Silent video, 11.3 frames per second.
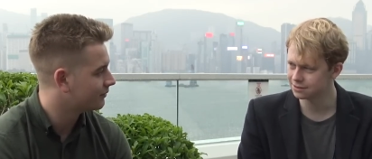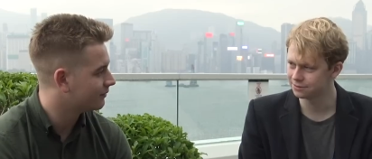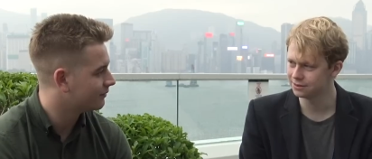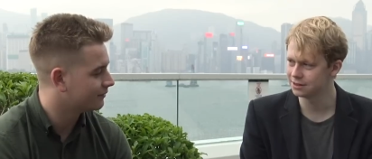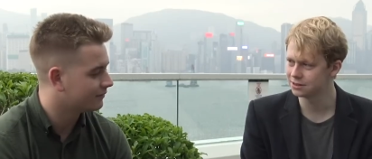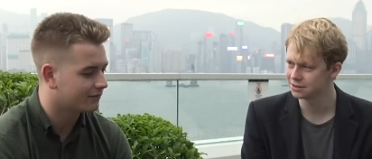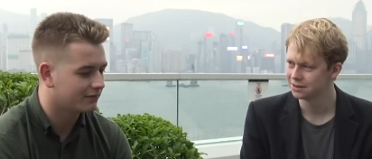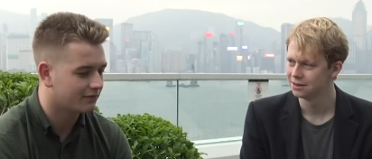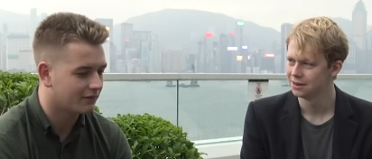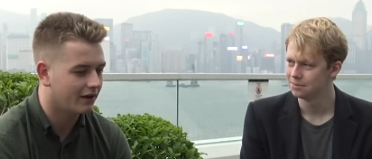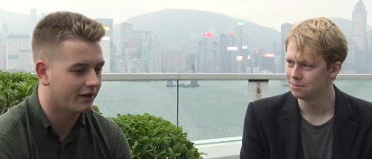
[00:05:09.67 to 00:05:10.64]
Speaker 1: to finish.
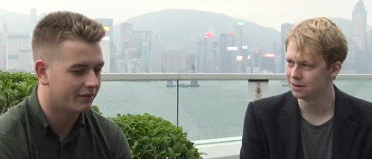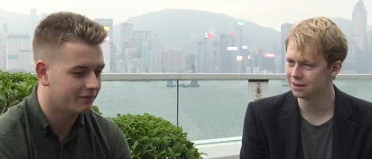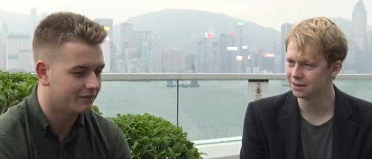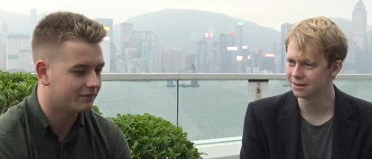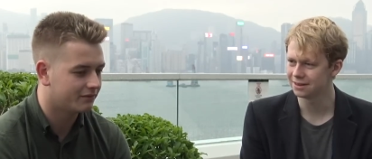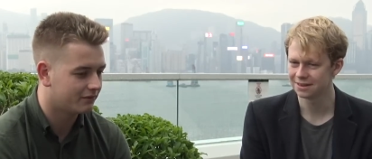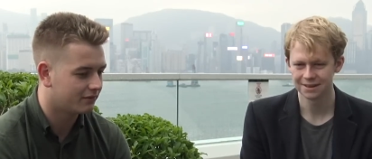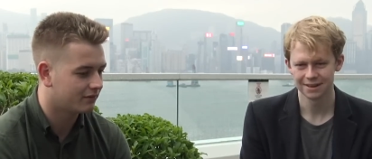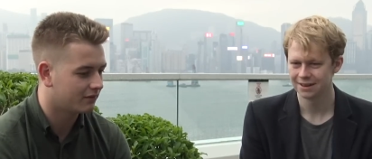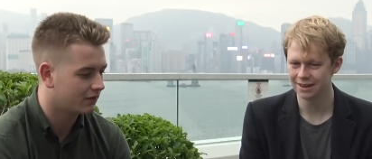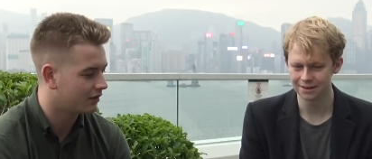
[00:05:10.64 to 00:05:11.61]
Speaker 2: Yeah. But uh,
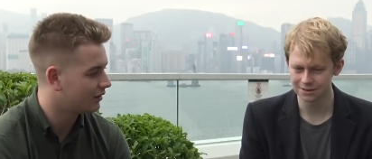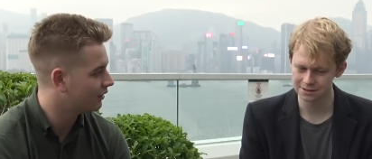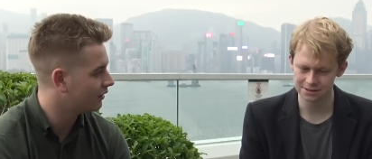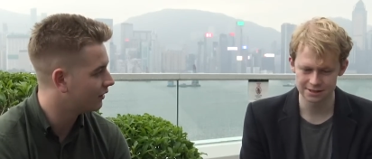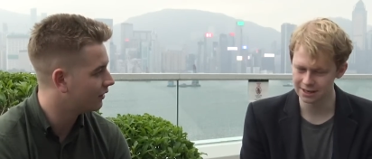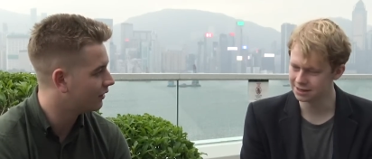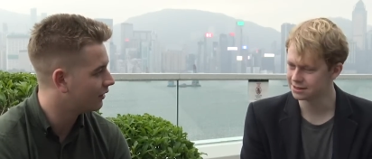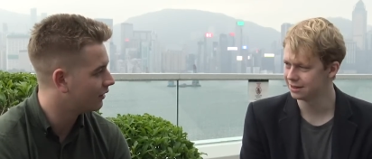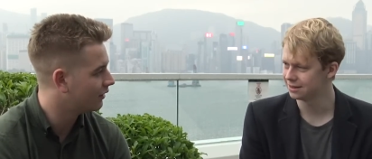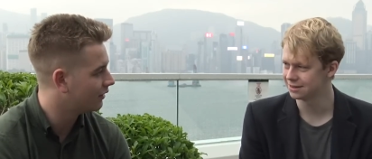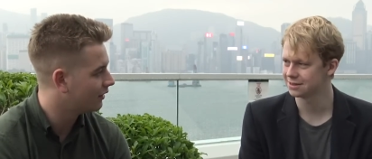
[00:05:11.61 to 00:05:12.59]
yeah,
Speaker 1: because it's
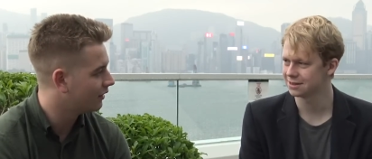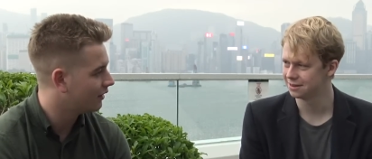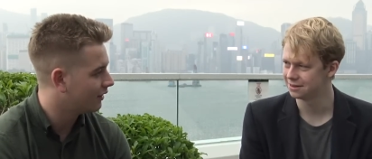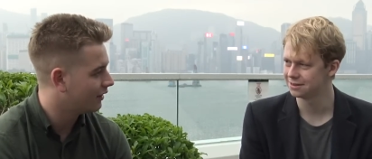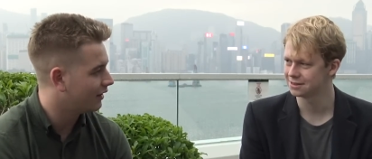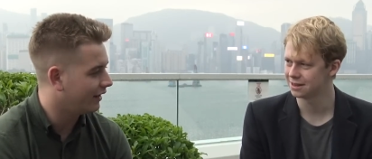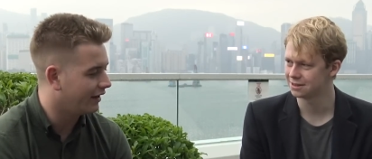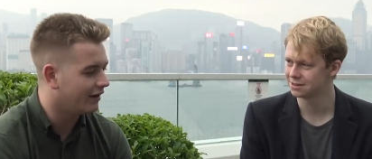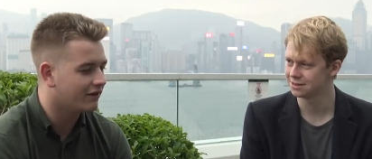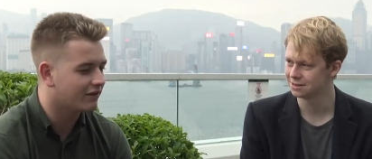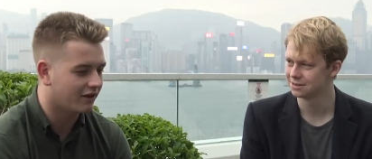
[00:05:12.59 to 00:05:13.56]
testnet, it's kind
Speaker 2: of sketchy.
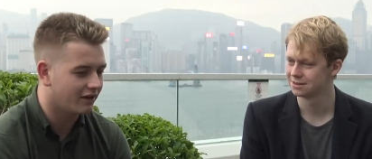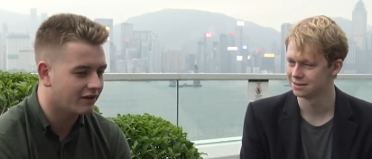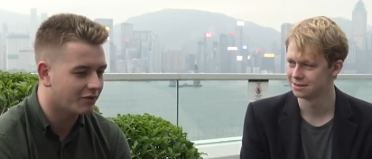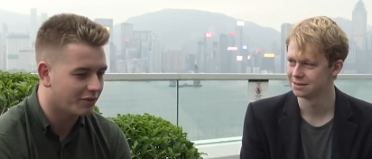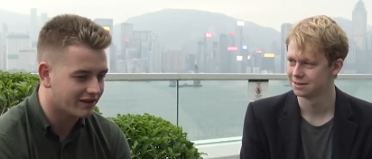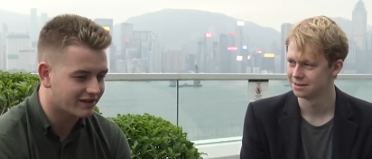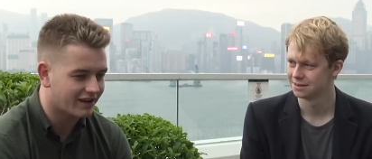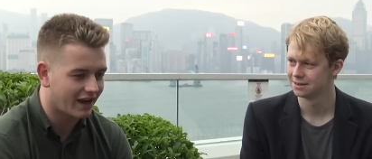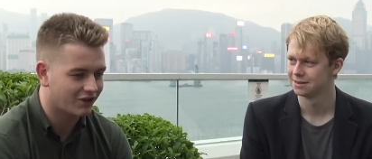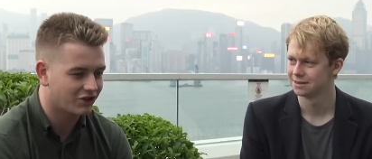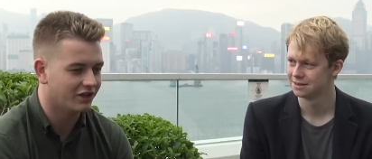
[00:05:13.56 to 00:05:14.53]
It is. It is a bit
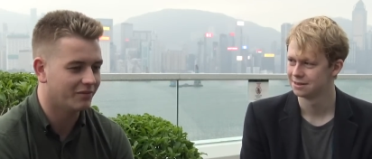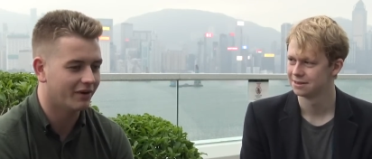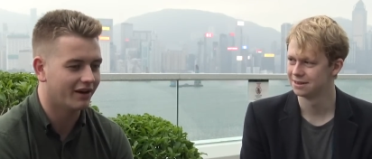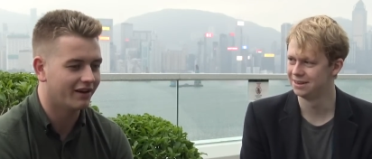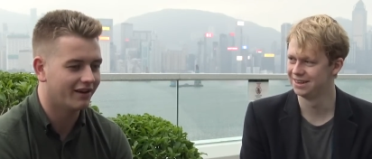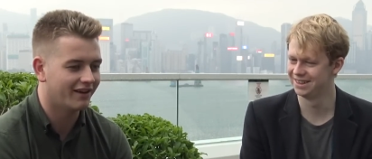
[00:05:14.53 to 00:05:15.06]
sketchy, but.